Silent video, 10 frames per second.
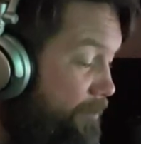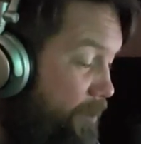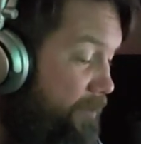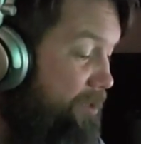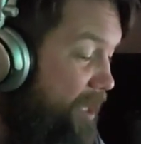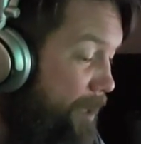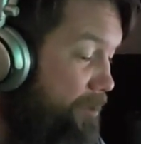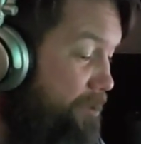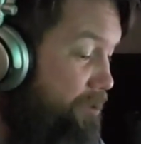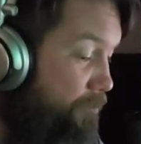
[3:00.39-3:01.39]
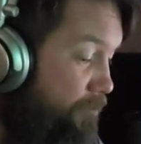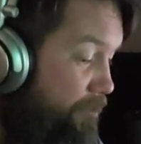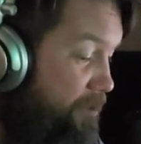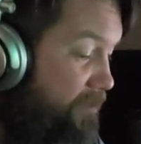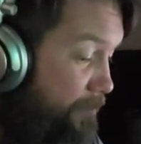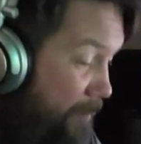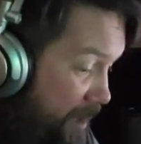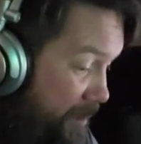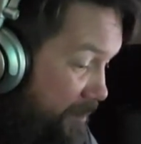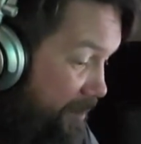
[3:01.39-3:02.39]
that we've established the rules of
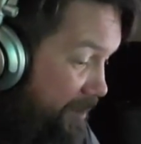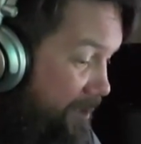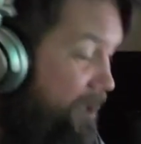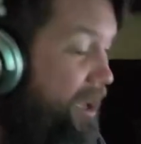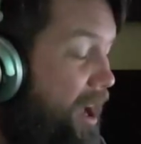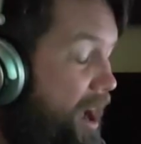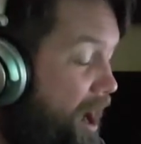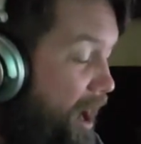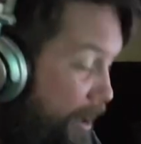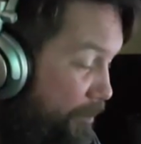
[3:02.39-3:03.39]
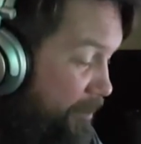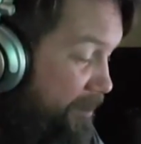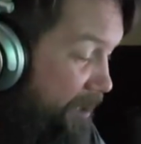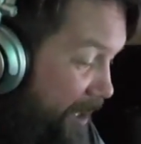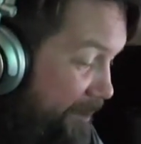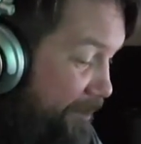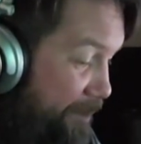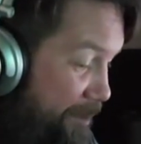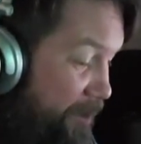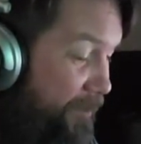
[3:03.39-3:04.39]
manhunt. I will kind of
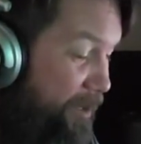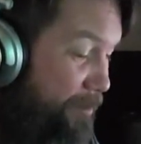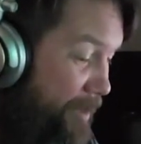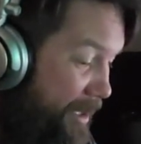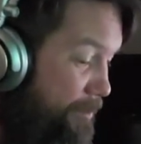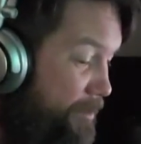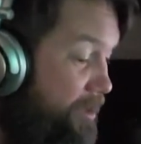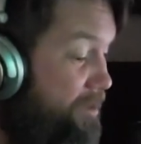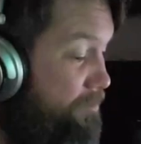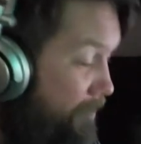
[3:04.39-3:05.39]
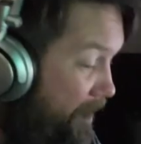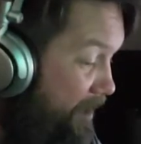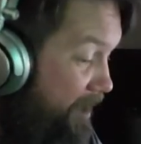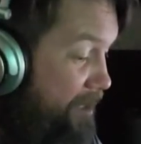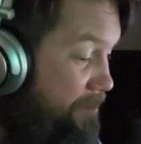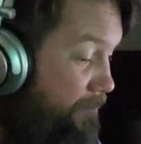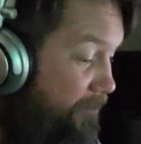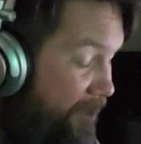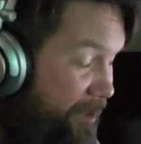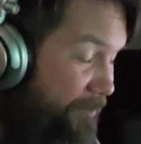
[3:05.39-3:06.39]
turn it over to Mike because Mike has some
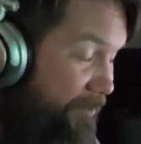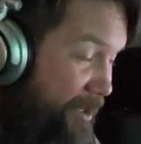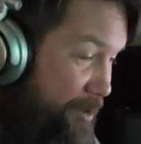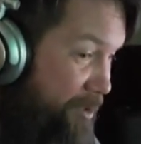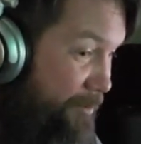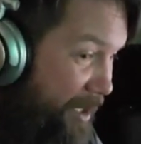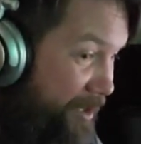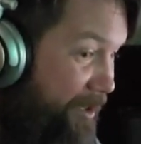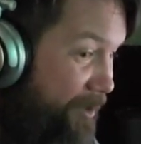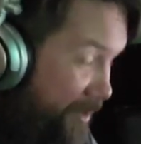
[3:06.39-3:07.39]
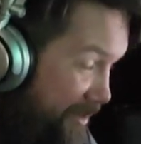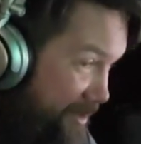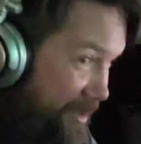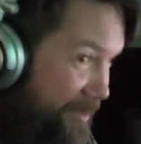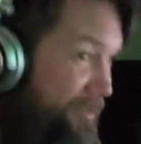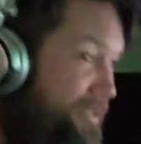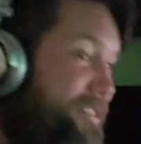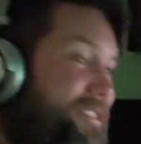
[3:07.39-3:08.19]
fond adventures of Manhunt also.